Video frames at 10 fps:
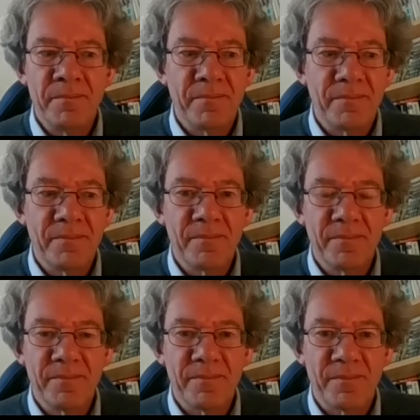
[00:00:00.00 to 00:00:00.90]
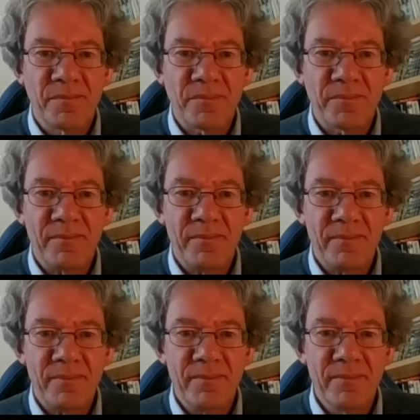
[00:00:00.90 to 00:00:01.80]

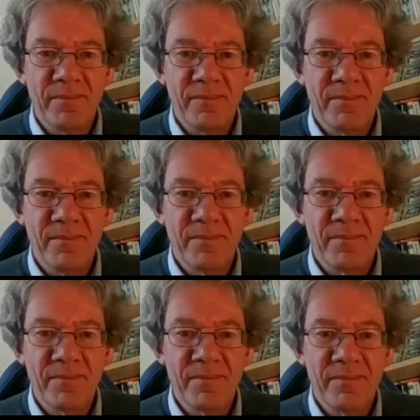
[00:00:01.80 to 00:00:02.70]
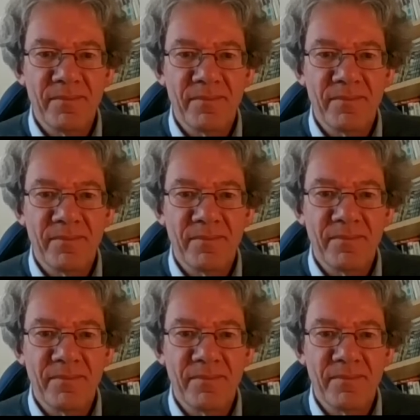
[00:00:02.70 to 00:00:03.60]

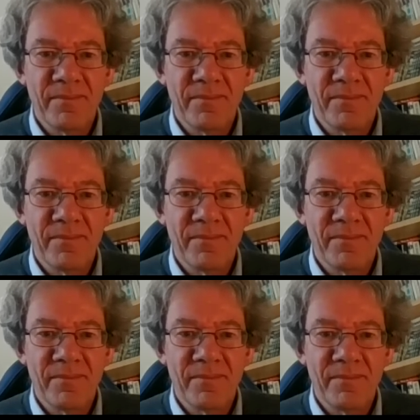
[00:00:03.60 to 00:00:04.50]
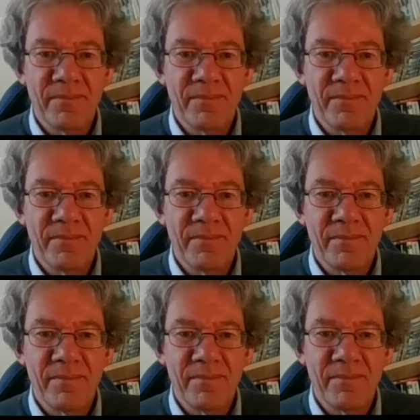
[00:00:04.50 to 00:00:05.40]

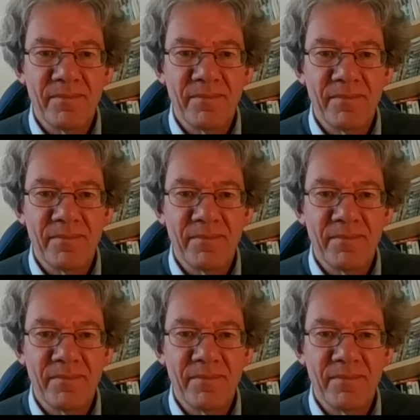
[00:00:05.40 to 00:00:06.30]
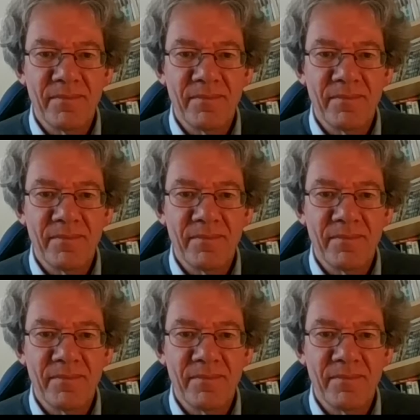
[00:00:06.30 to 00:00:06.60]
(silent)